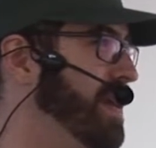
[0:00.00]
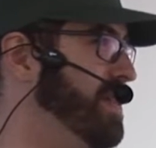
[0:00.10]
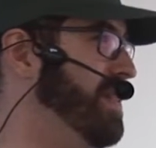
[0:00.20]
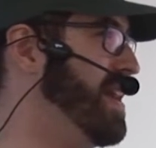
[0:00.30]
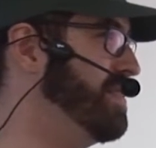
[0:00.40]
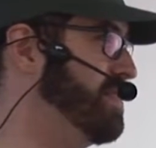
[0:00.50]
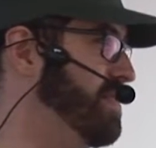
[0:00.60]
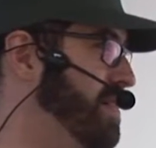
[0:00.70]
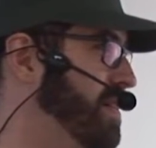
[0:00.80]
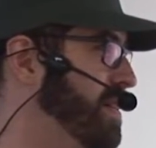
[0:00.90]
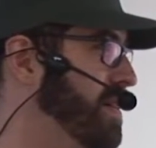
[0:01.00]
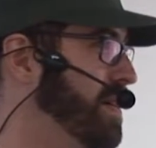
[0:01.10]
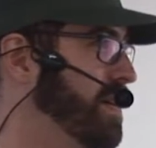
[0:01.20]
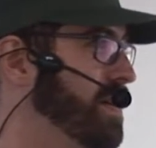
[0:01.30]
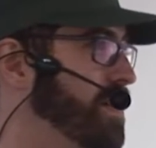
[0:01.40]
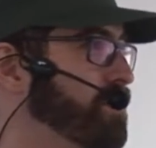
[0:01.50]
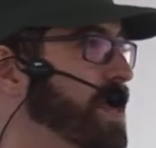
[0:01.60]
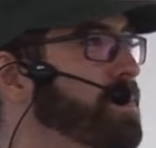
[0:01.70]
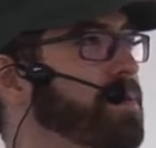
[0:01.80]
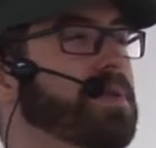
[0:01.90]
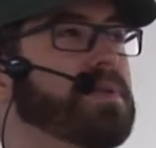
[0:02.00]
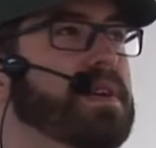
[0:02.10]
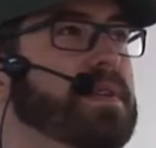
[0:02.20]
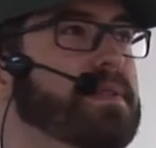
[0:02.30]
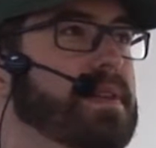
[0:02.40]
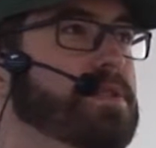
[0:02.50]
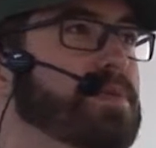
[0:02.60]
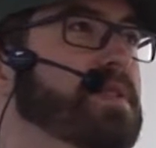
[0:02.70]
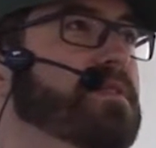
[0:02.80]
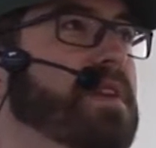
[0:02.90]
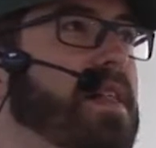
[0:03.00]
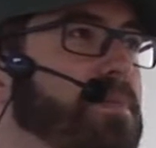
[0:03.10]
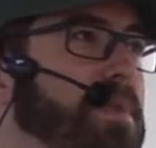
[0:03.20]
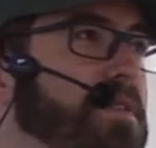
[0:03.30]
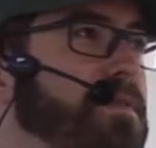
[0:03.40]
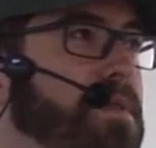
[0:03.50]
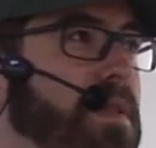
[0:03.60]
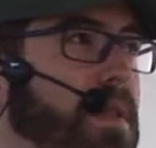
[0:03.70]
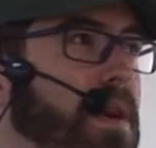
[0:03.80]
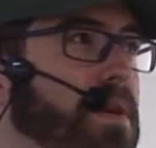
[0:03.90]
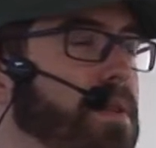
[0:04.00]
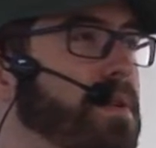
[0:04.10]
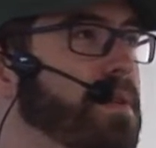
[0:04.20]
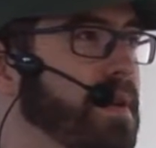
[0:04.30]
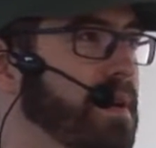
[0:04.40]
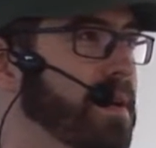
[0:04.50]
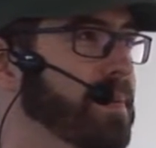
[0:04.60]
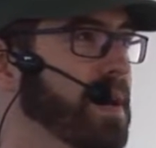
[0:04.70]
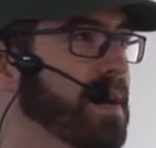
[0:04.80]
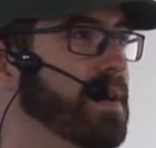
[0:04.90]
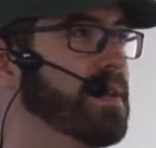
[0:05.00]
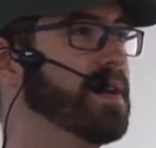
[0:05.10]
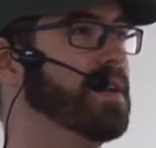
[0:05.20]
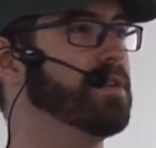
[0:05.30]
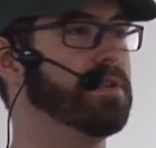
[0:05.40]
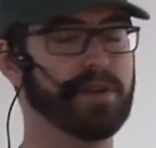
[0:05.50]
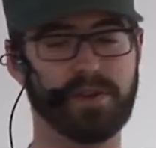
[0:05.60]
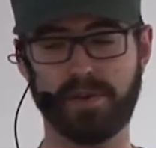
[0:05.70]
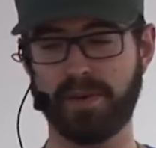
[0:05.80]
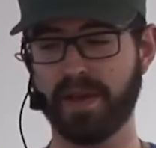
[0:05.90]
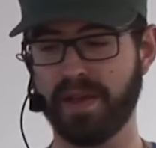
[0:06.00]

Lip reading: had an answer. The people who did test-driven development for a long, long time, they knew